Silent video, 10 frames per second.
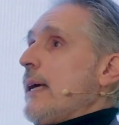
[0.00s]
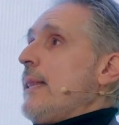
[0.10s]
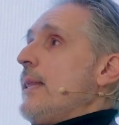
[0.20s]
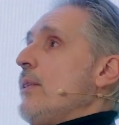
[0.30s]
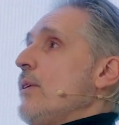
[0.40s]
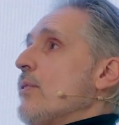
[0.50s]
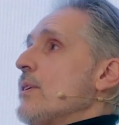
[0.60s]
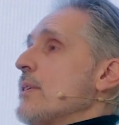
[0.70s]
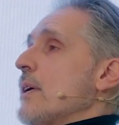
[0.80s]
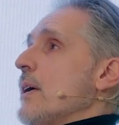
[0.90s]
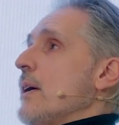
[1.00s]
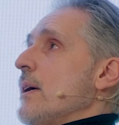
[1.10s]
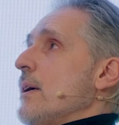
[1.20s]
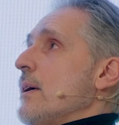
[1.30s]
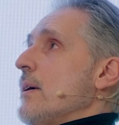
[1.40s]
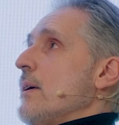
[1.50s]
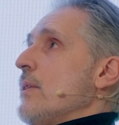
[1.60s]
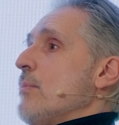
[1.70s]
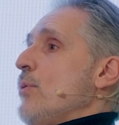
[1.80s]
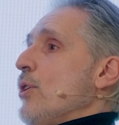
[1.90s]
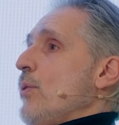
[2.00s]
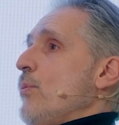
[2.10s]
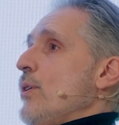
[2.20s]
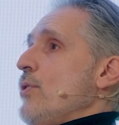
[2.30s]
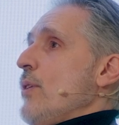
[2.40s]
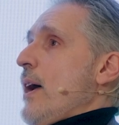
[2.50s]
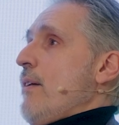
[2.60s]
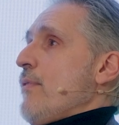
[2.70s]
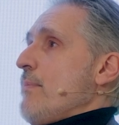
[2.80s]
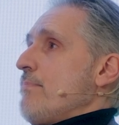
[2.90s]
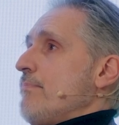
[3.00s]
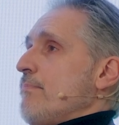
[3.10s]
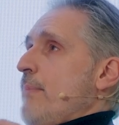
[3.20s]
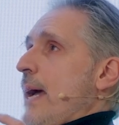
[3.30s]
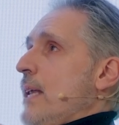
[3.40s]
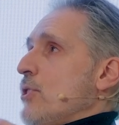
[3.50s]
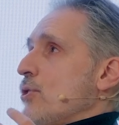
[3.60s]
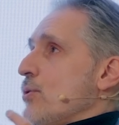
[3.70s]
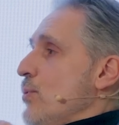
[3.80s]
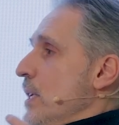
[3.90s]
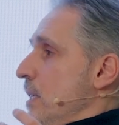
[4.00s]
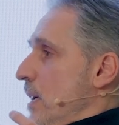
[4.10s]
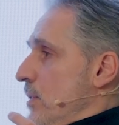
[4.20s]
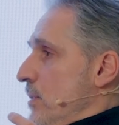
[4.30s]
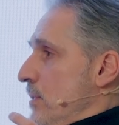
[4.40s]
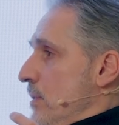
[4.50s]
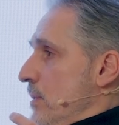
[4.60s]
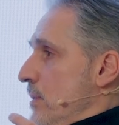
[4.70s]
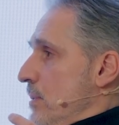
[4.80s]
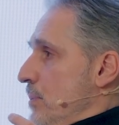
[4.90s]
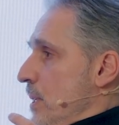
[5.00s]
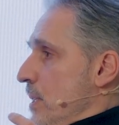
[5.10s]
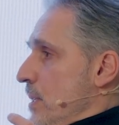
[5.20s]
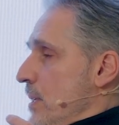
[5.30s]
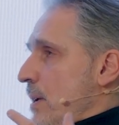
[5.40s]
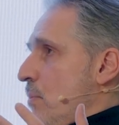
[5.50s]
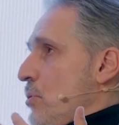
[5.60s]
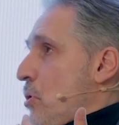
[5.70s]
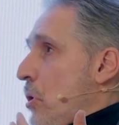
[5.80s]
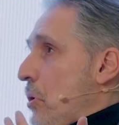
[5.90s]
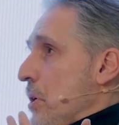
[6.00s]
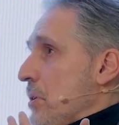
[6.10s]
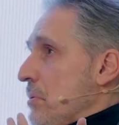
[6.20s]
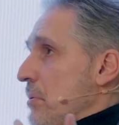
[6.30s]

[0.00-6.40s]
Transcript: And then there is the model where you have a managed resale business, I would call it,